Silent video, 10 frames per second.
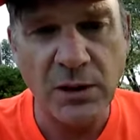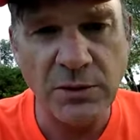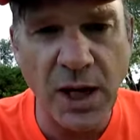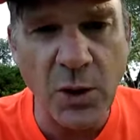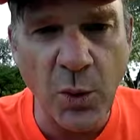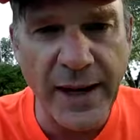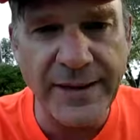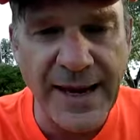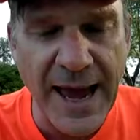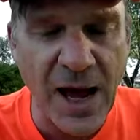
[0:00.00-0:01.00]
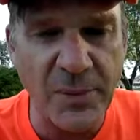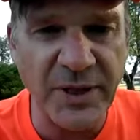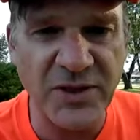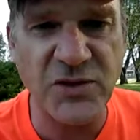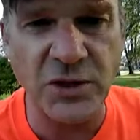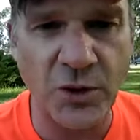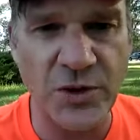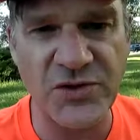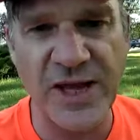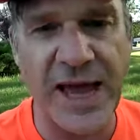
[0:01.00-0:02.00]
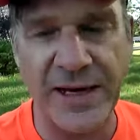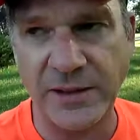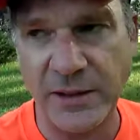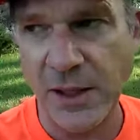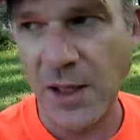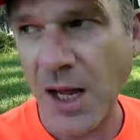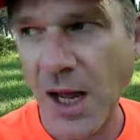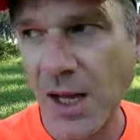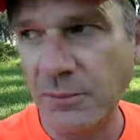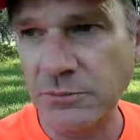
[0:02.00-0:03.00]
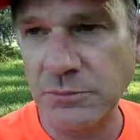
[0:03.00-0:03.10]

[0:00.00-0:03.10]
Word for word: not quite now because Dolores Cannon, um,